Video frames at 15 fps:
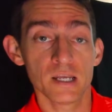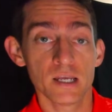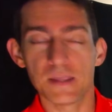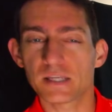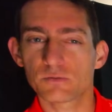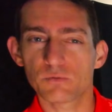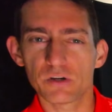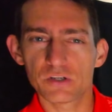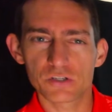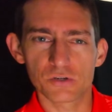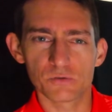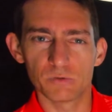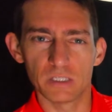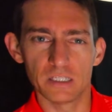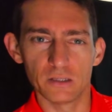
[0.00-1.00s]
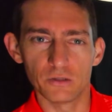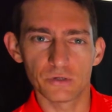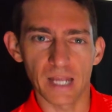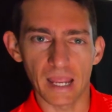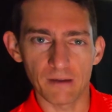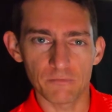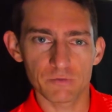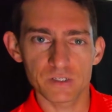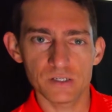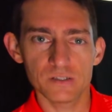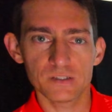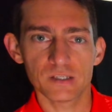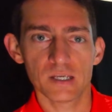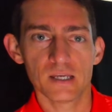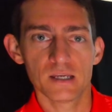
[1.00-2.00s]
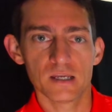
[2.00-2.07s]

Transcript: And that's why you shouldn't really look at averages.